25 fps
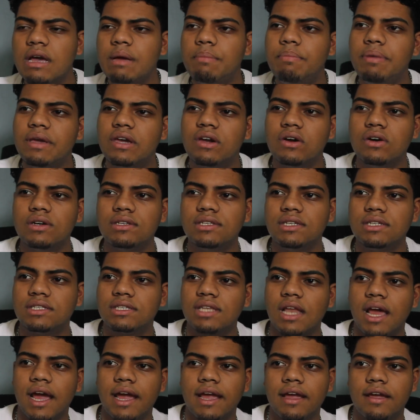because it's
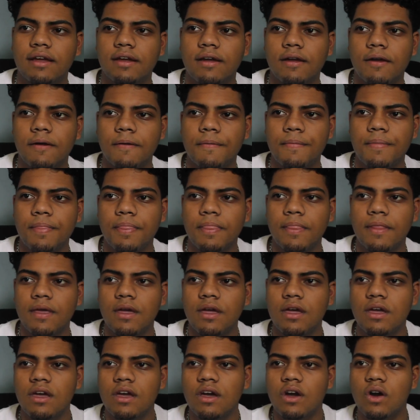like,
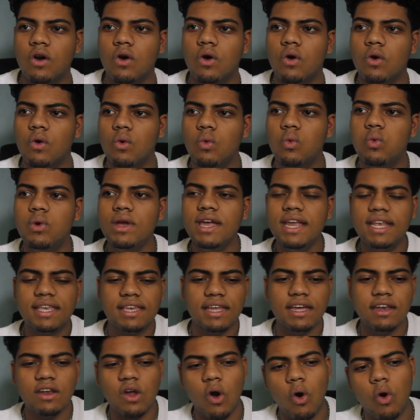we
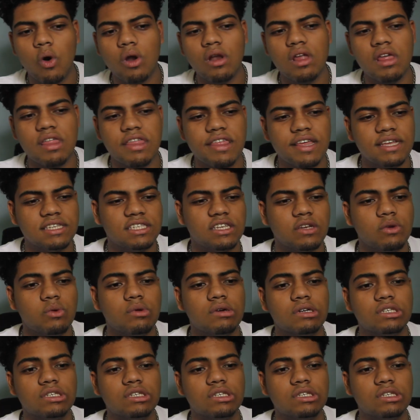did all of this and we were